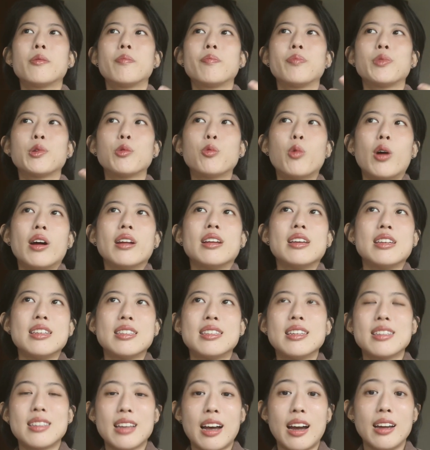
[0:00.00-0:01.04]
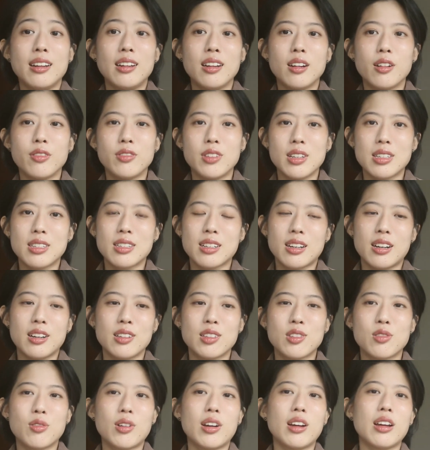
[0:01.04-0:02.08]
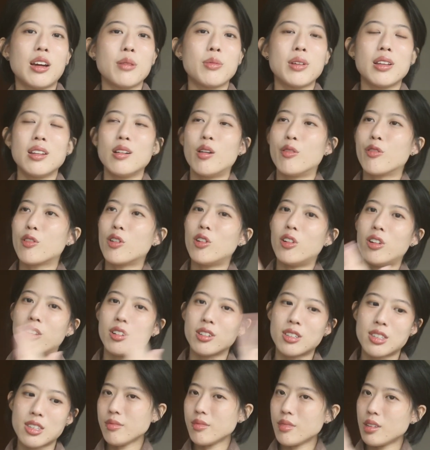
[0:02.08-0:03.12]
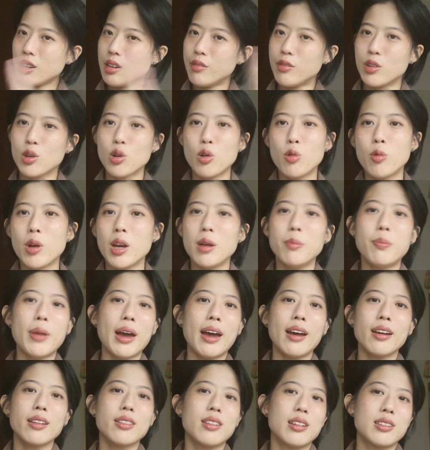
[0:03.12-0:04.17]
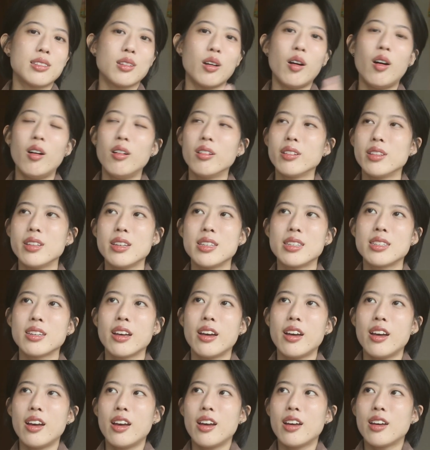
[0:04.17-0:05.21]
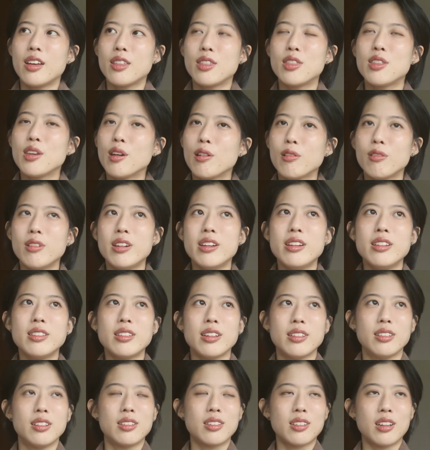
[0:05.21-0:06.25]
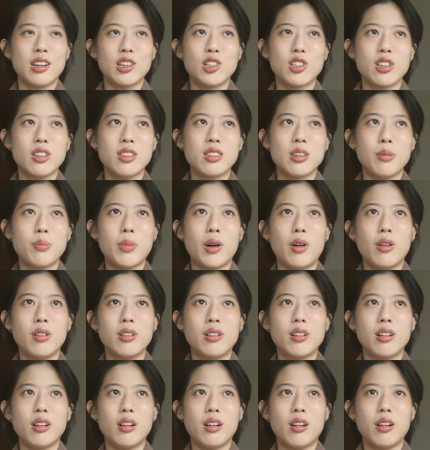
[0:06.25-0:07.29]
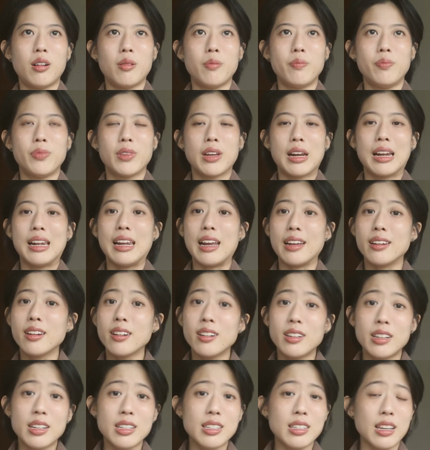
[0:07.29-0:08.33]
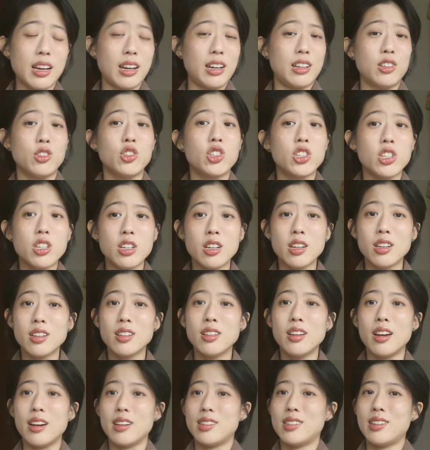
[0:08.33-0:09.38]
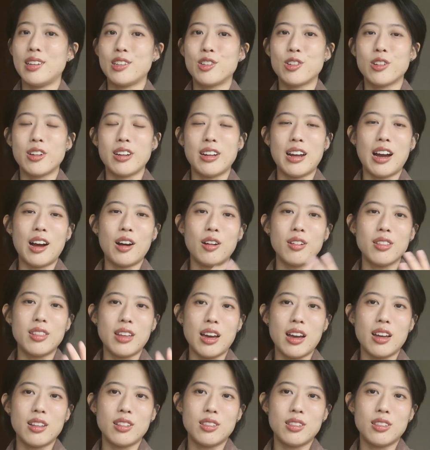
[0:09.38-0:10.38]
what is this idea of disgust, right? I mean, of course, we go way back. There's all these theories and discussions about cleanliness, hygiene, etc., and how that